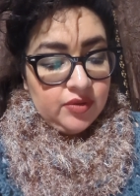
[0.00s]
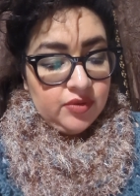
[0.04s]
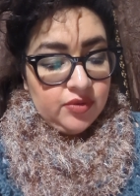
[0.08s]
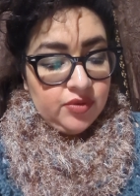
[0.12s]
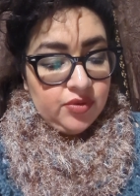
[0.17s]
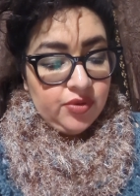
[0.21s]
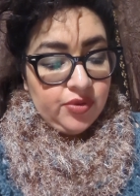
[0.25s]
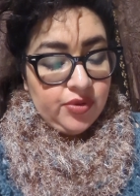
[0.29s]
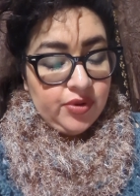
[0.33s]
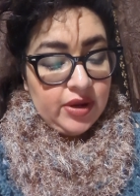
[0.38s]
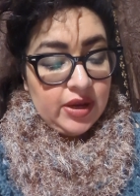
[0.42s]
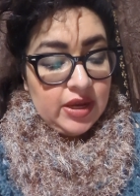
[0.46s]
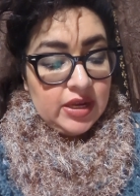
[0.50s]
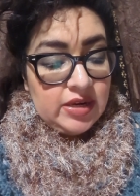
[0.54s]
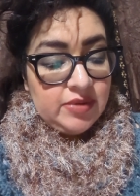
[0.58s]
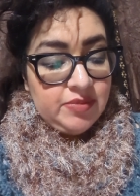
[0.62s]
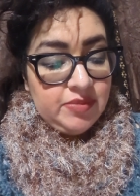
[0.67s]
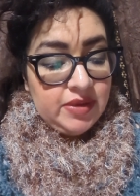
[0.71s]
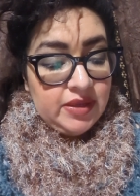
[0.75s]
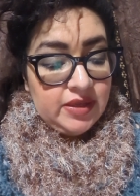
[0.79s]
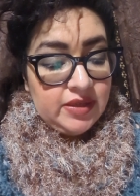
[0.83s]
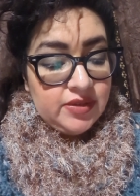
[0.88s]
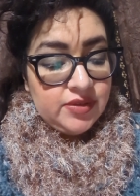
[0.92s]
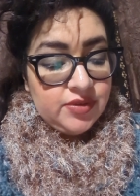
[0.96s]
So their
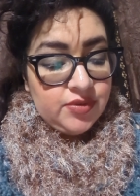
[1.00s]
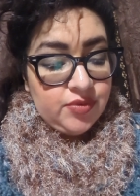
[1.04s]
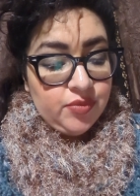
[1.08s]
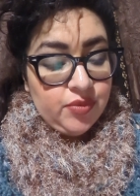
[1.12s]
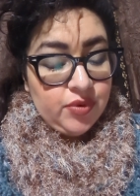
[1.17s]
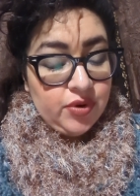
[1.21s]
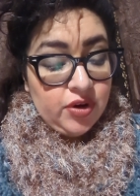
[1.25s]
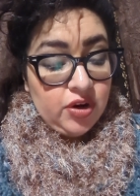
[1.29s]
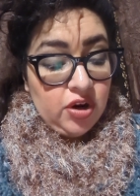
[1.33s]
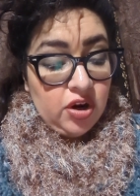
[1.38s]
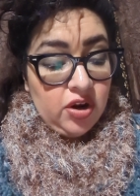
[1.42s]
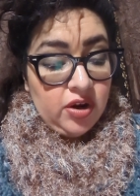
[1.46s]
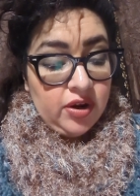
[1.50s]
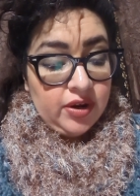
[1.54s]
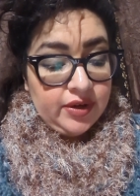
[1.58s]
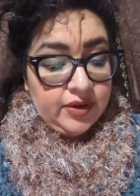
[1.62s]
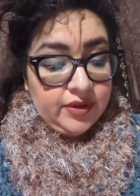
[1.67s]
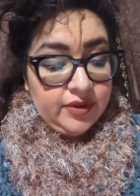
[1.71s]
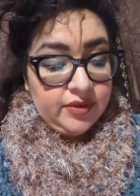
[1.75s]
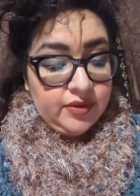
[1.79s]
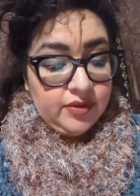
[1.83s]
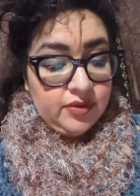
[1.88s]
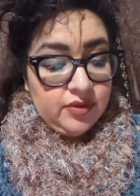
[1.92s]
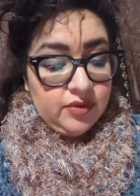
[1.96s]
enemies were gone,
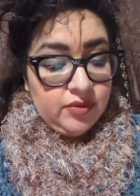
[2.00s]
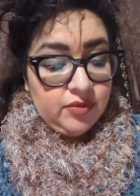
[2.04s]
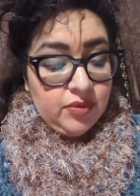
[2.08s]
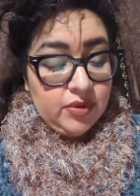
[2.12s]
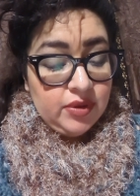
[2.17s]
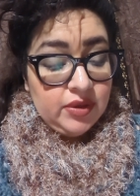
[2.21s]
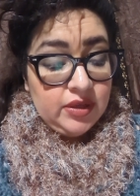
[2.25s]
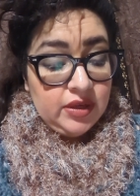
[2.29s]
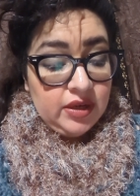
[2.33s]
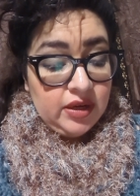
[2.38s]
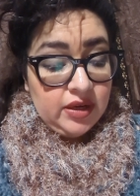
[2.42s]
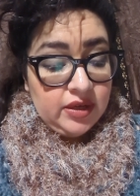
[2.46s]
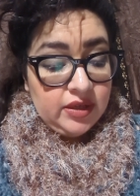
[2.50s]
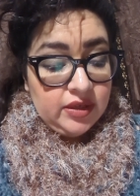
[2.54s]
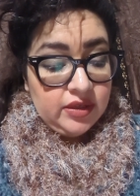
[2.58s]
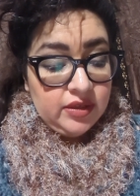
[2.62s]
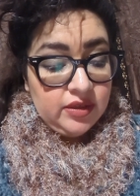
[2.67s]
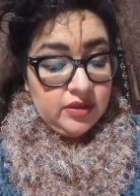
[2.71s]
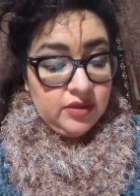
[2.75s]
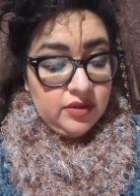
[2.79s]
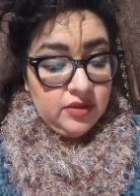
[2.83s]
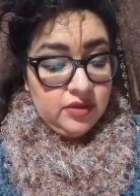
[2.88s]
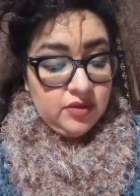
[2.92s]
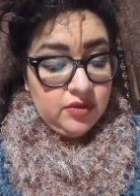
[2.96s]
were done,
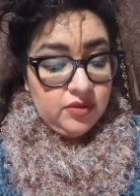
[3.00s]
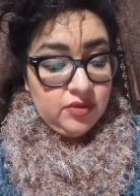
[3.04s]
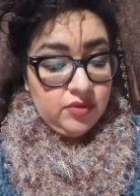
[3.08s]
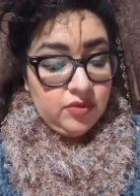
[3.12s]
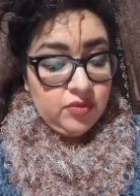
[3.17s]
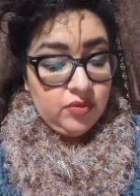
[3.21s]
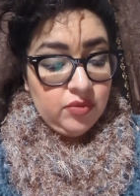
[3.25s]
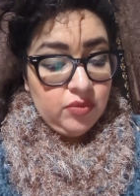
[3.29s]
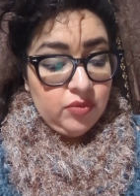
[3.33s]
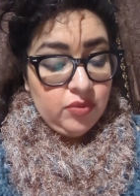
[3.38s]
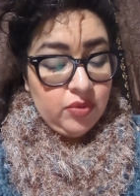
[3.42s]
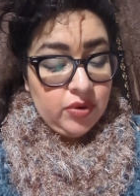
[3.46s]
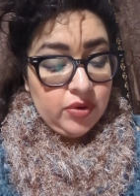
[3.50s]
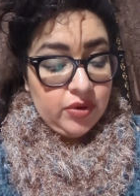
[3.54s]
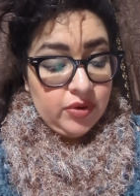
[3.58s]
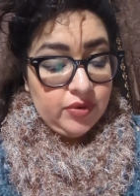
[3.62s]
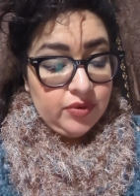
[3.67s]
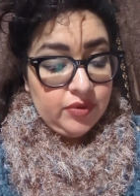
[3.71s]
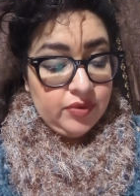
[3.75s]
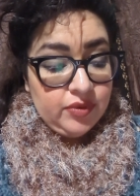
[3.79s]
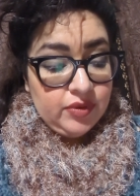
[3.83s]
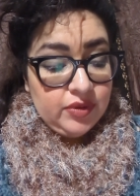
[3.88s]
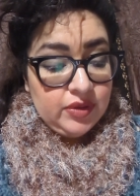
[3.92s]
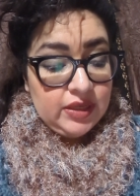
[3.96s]
were
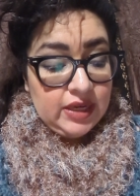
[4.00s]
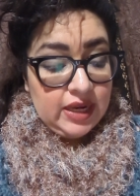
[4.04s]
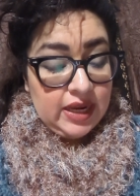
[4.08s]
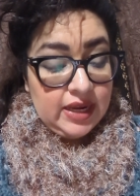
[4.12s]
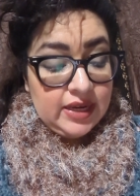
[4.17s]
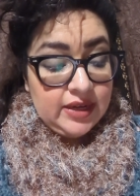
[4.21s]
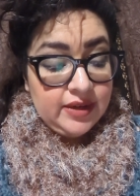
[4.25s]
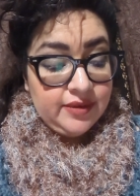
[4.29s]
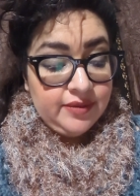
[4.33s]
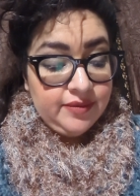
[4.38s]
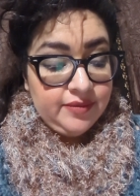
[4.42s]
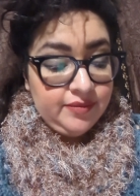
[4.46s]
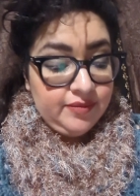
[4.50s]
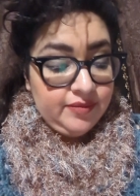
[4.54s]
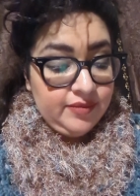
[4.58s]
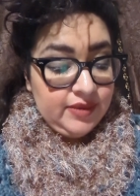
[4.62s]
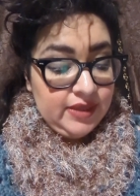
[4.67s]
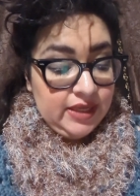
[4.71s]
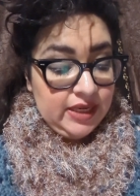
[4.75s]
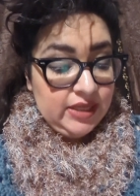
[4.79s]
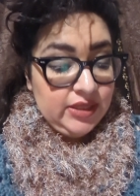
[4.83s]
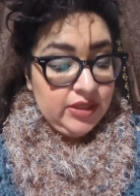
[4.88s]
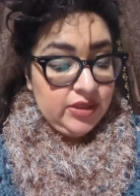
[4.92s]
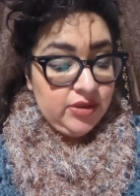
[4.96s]
dead.
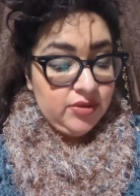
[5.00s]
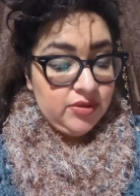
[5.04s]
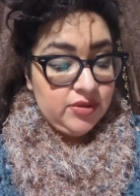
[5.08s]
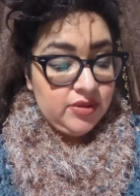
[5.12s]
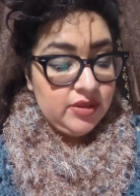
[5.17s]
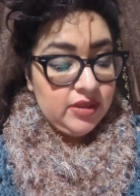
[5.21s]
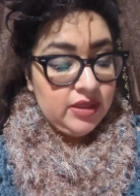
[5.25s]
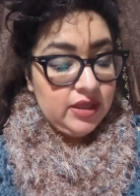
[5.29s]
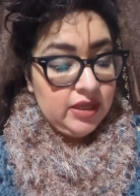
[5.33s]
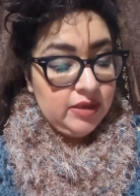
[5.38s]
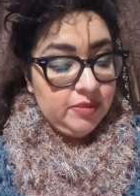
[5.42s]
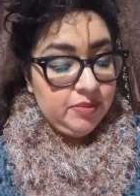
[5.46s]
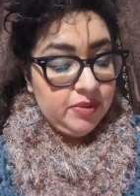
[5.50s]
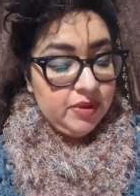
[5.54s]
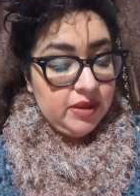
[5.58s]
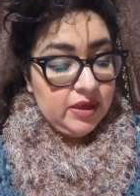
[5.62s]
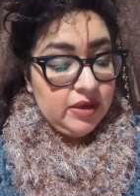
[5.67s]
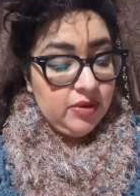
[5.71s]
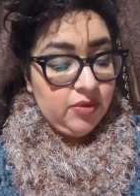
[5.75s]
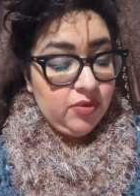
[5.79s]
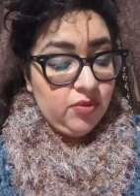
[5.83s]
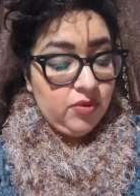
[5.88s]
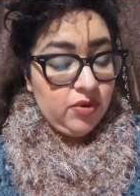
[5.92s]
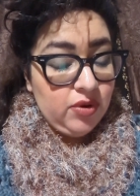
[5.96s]
In their sleep,
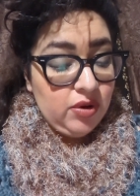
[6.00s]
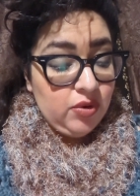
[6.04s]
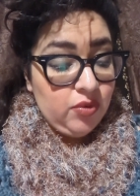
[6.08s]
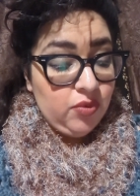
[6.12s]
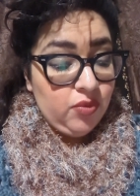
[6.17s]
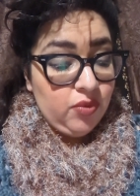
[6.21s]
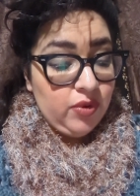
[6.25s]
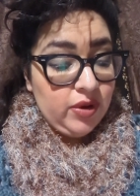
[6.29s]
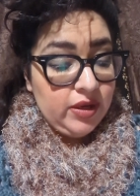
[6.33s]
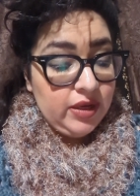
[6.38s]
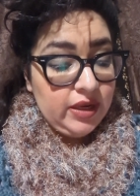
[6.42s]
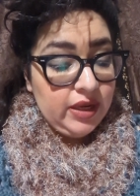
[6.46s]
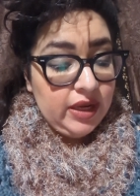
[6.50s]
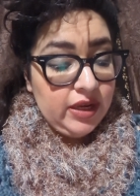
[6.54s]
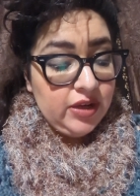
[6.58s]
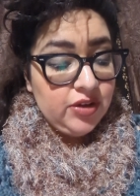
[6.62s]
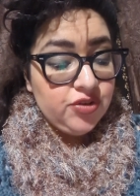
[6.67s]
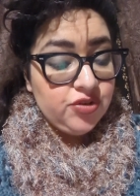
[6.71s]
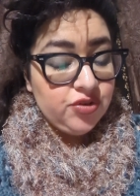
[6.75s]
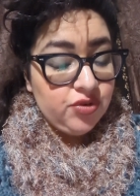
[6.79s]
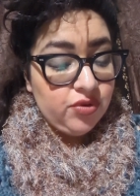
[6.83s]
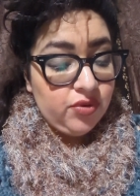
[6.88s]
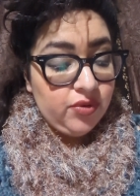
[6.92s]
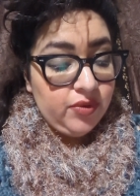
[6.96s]
one
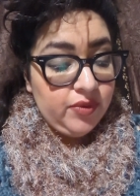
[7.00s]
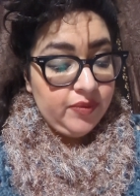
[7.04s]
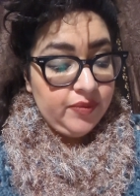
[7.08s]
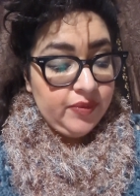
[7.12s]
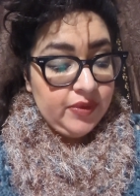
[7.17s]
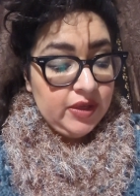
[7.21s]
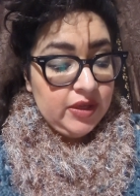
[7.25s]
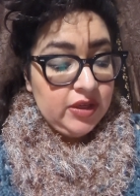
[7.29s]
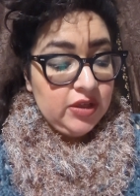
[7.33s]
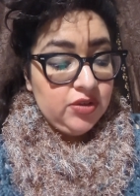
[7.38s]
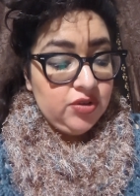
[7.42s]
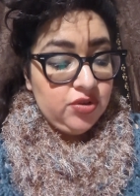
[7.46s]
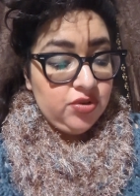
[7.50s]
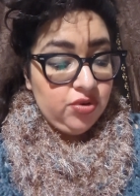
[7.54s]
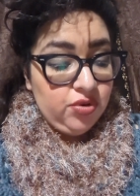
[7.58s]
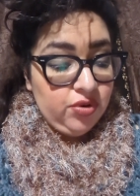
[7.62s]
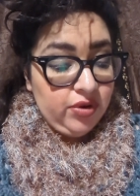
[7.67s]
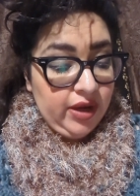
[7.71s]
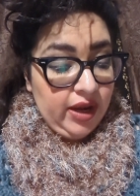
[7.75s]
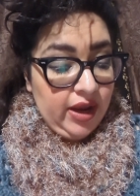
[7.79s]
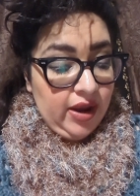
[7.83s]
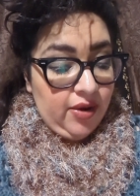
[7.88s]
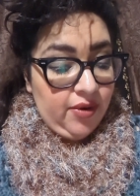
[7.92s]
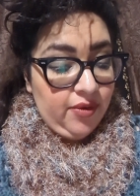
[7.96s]
angel
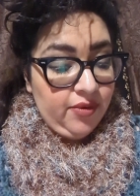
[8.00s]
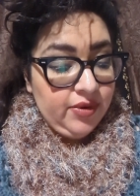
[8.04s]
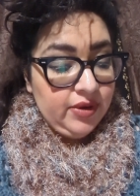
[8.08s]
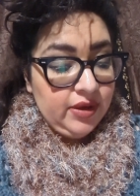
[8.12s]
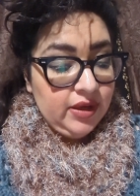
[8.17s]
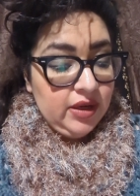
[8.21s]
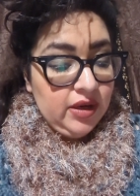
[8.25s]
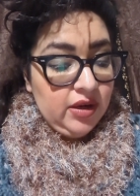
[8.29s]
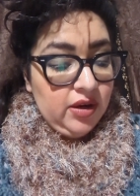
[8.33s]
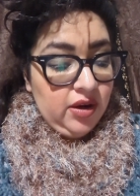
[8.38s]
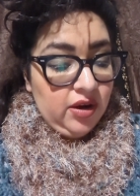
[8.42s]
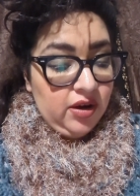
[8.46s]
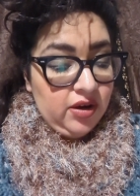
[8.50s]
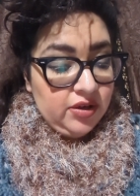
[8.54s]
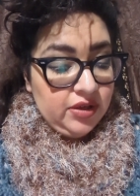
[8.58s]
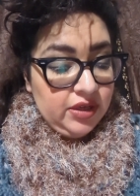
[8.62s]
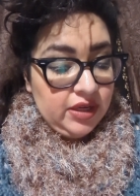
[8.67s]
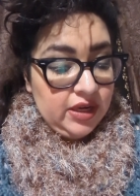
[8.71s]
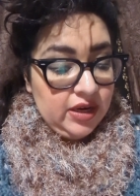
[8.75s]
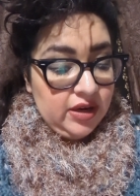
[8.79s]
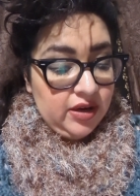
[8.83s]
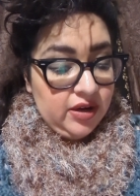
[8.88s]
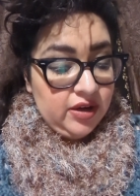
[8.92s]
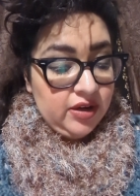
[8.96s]
took out
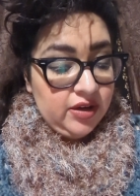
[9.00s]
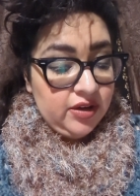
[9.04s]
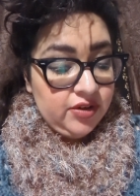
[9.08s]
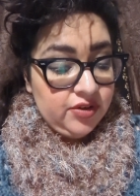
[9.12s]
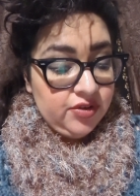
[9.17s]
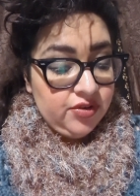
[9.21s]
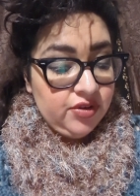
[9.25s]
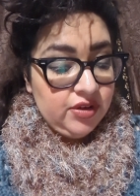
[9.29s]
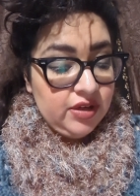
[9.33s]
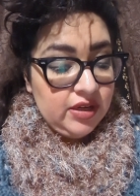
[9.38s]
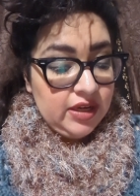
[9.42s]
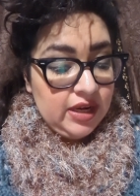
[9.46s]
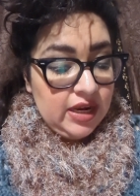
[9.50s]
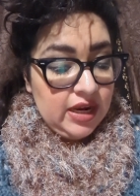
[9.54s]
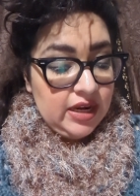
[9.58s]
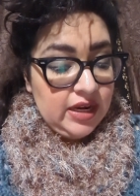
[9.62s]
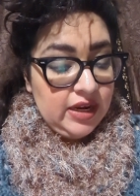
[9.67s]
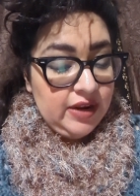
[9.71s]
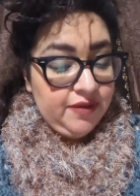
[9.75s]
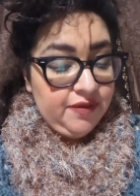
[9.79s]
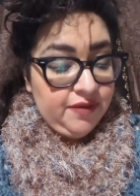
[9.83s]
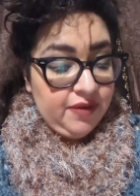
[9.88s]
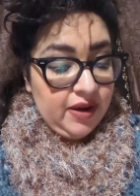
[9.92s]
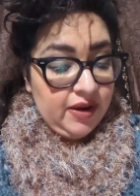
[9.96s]
on
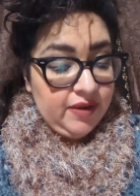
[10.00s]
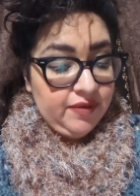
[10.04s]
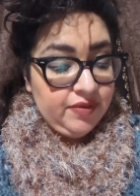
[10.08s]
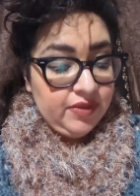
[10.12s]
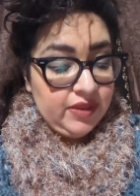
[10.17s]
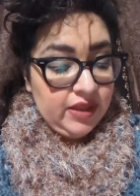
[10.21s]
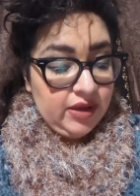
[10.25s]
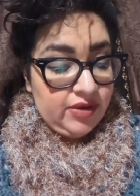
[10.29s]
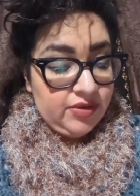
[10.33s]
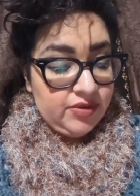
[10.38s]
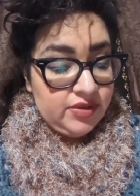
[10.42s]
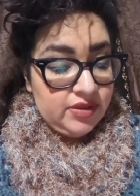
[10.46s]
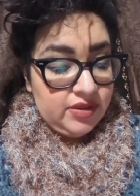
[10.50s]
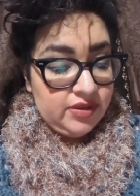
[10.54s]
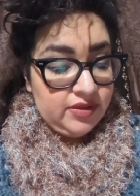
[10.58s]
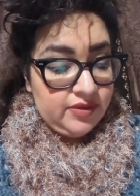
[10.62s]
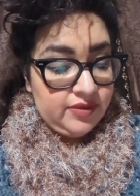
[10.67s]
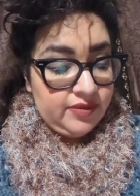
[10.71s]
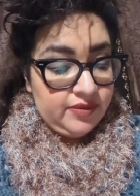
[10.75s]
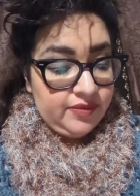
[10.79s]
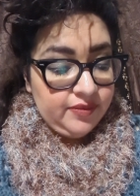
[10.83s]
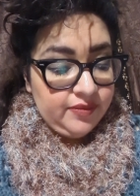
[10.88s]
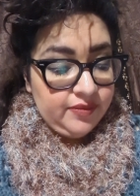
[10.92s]
185,000.